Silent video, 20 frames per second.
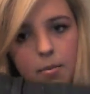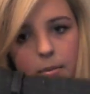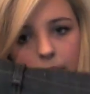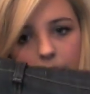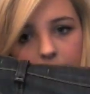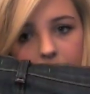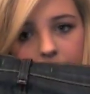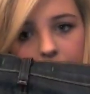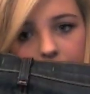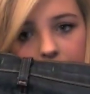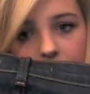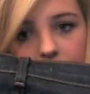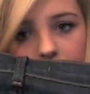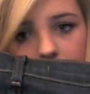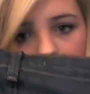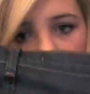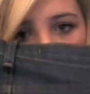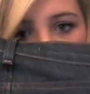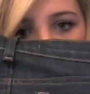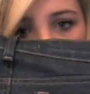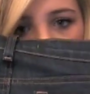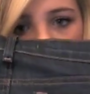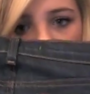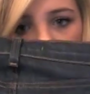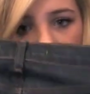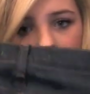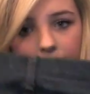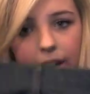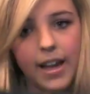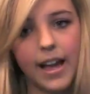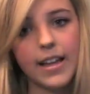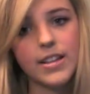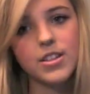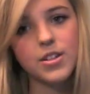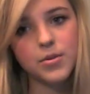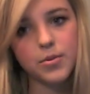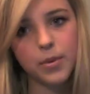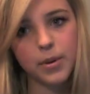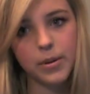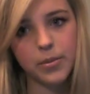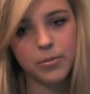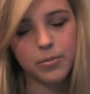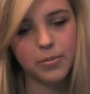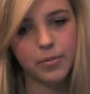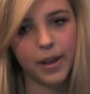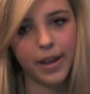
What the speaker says: but these are, if I had to